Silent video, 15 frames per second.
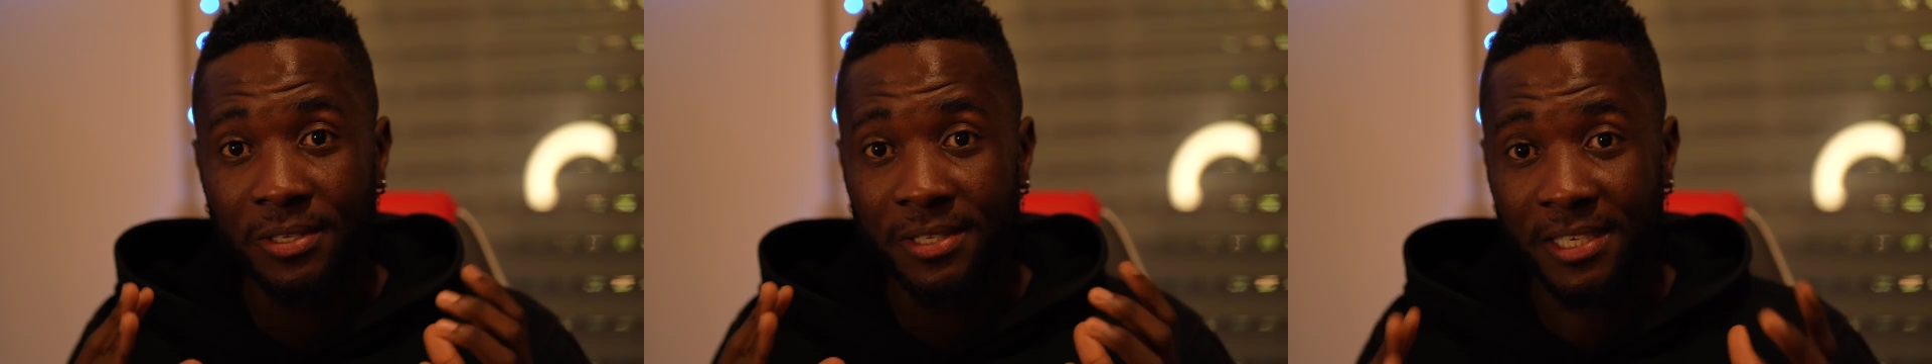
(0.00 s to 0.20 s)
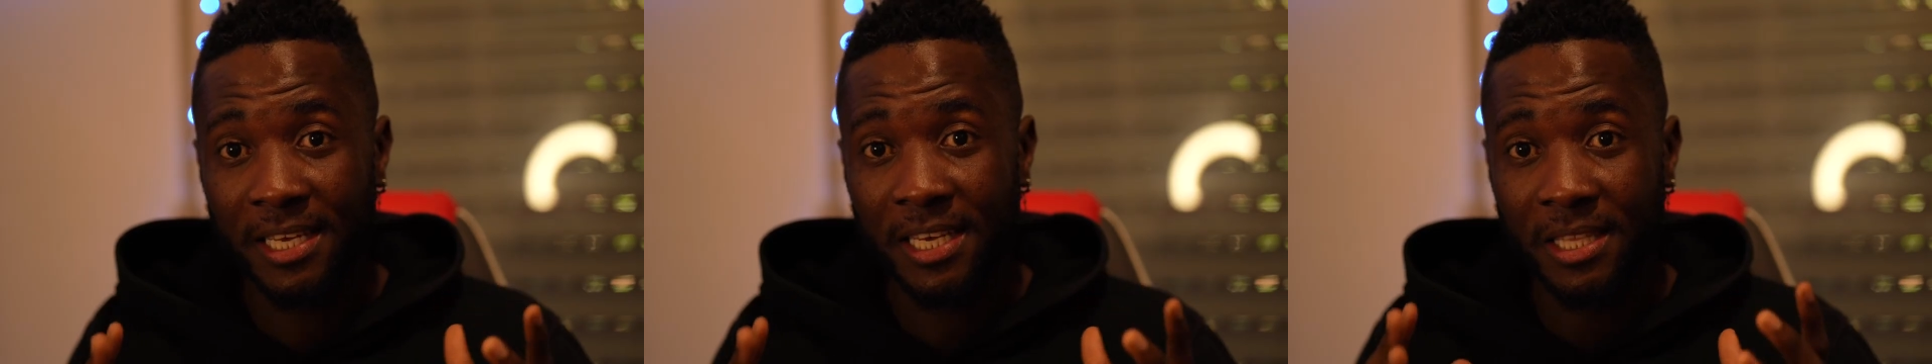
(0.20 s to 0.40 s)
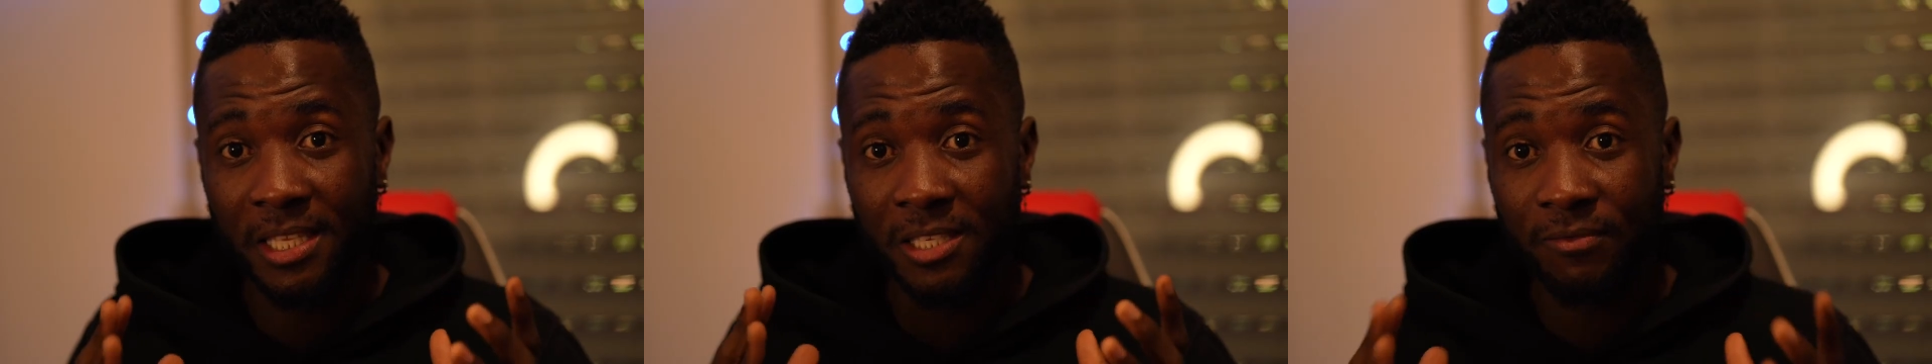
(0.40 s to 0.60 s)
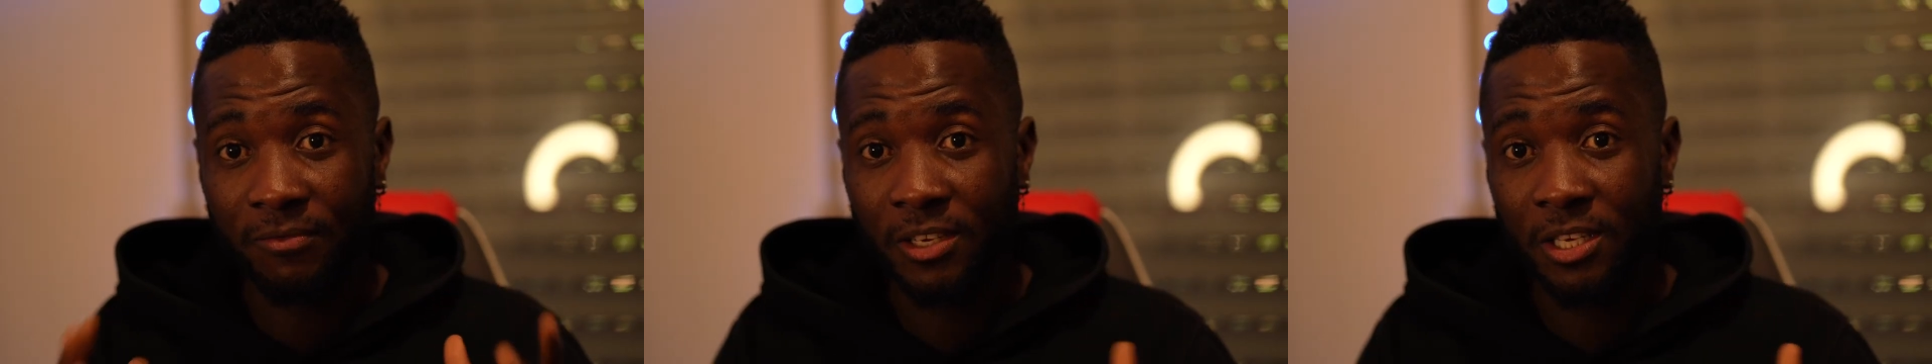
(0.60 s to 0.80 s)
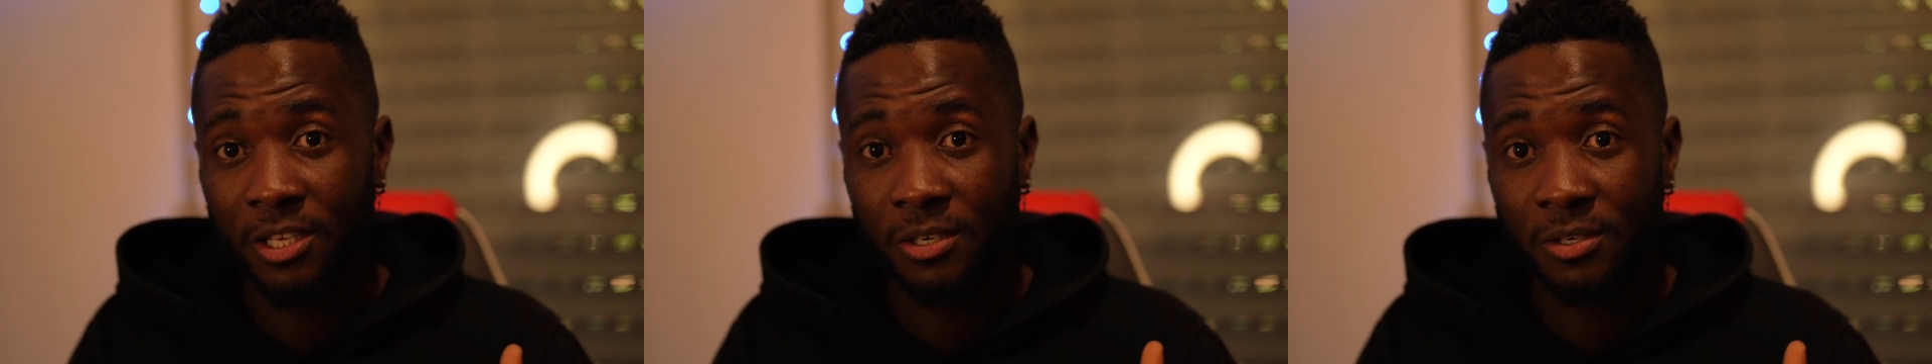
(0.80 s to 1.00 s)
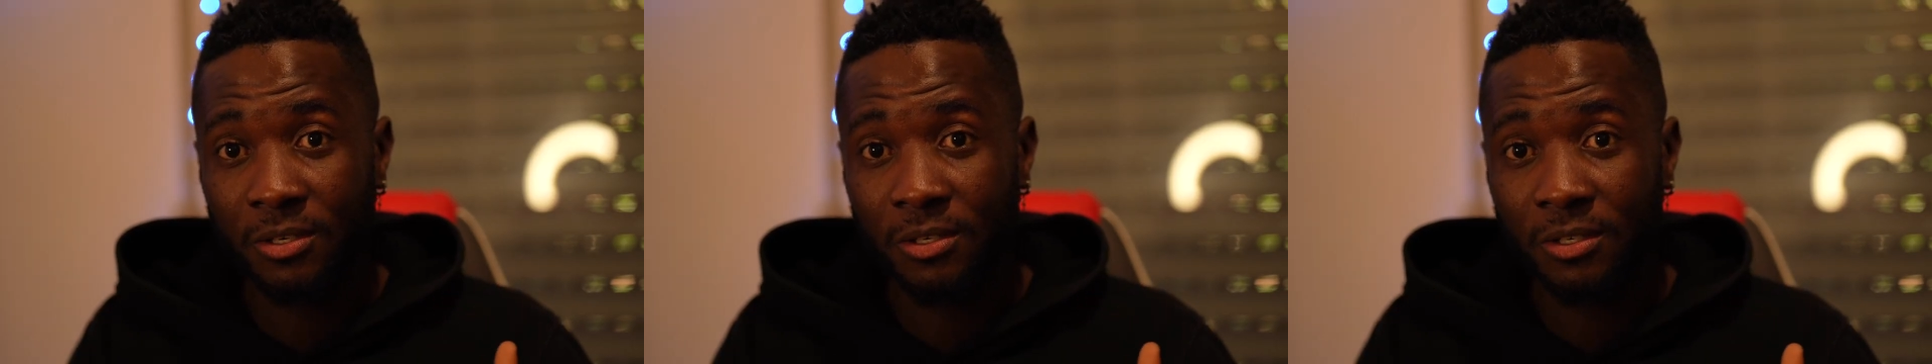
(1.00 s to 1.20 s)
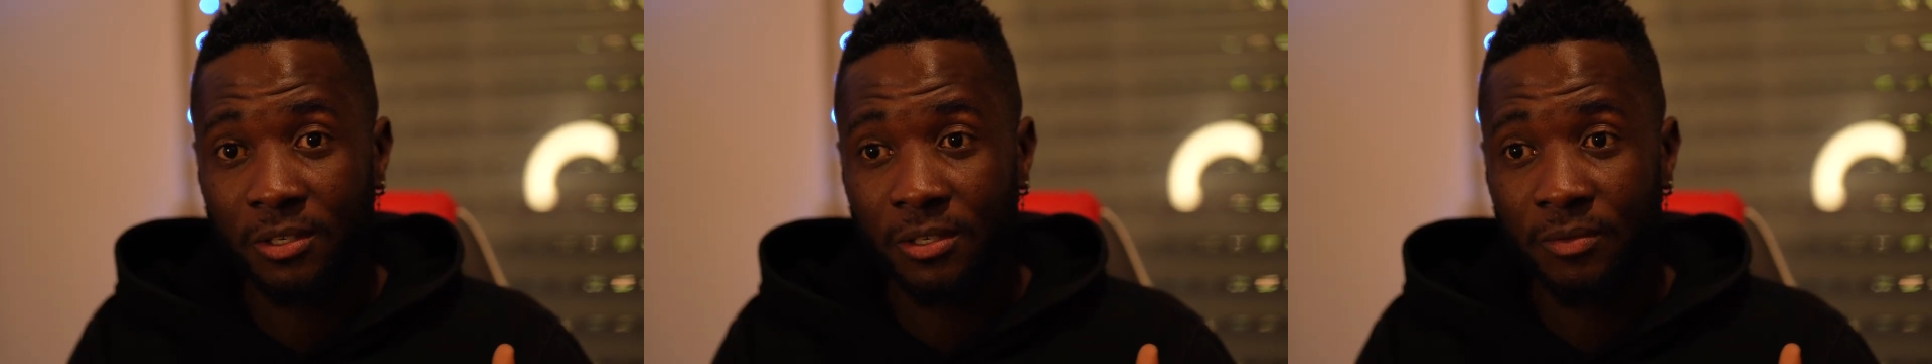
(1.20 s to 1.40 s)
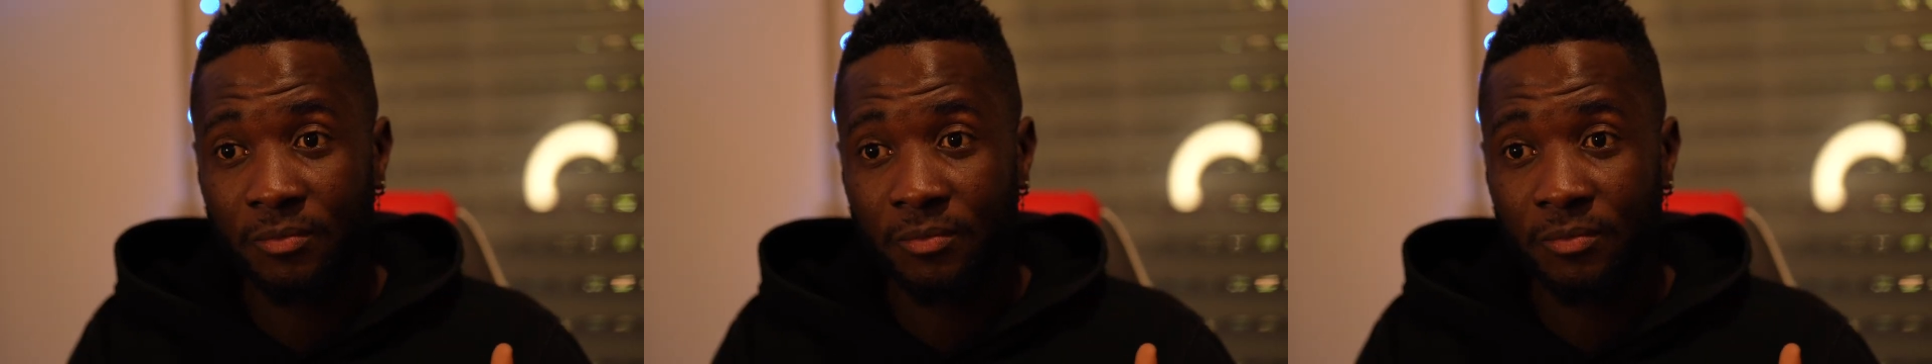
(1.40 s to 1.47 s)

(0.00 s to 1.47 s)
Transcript: say in this video,